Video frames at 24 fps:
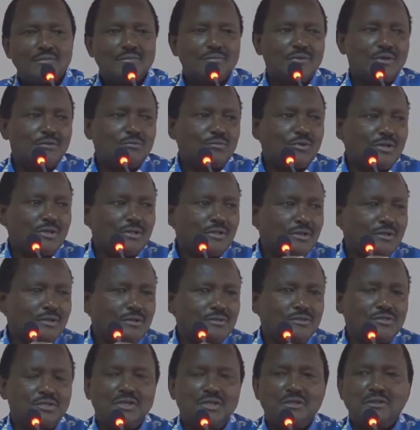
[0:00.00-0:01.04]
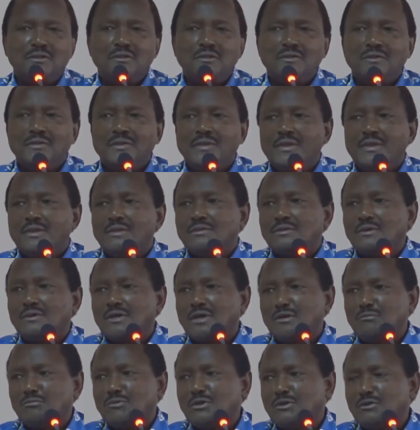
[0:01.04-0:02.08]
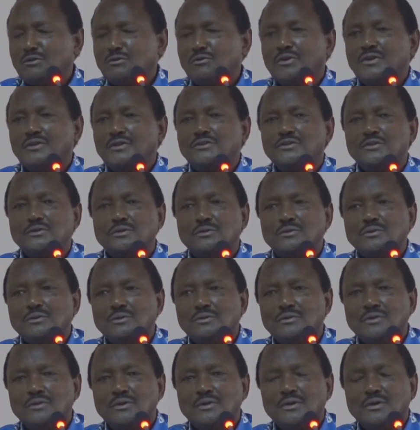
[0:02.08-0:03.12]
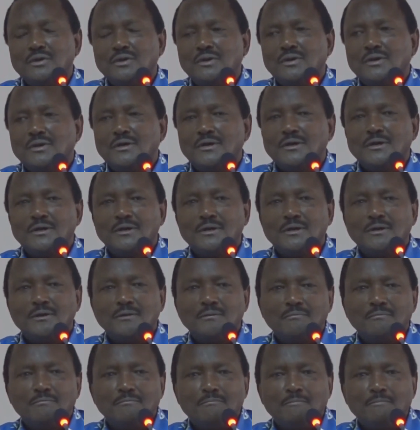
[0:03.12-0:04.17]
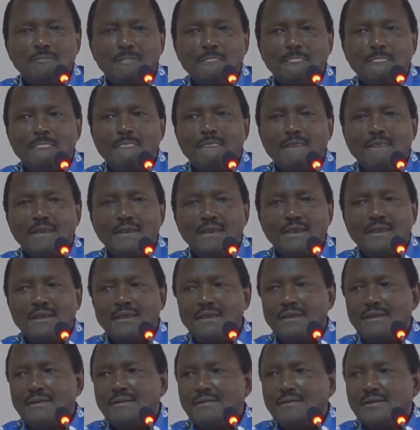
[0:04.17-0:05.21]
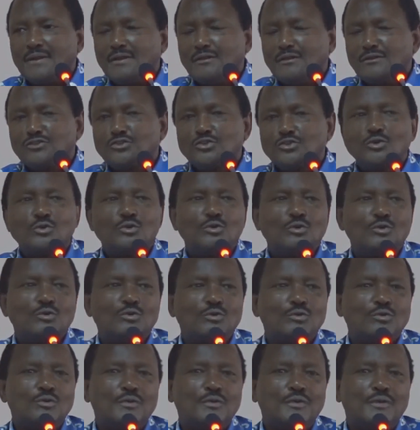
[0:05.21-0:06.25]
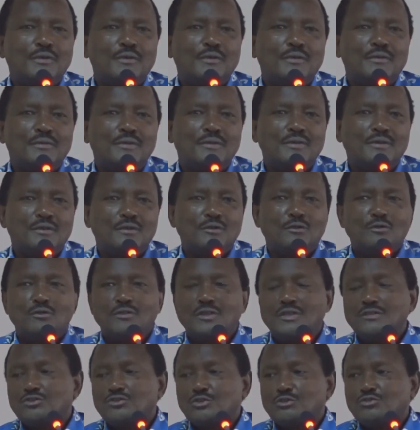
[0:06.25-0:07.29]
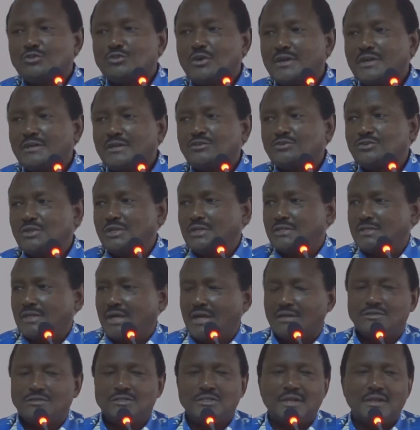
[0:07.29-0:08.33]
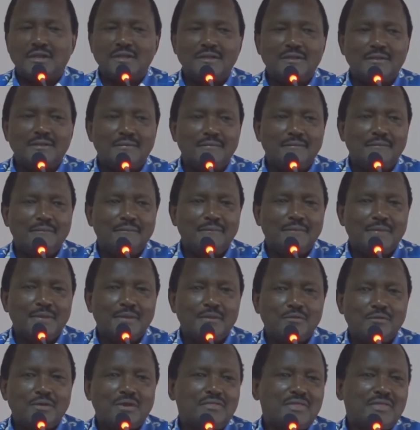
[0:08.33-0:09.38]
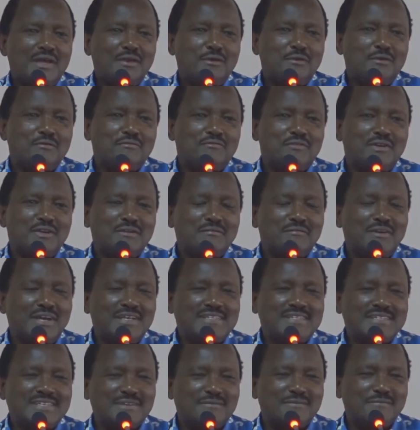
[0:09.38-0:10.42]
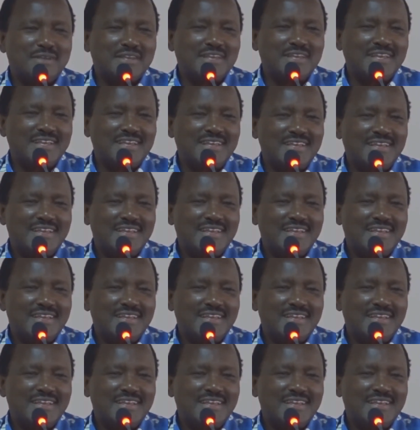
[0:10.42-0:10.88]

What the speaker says: my brother Eugene to come and greet you. And so, you know, this was your retreat, actually. So I thank you for inviting me.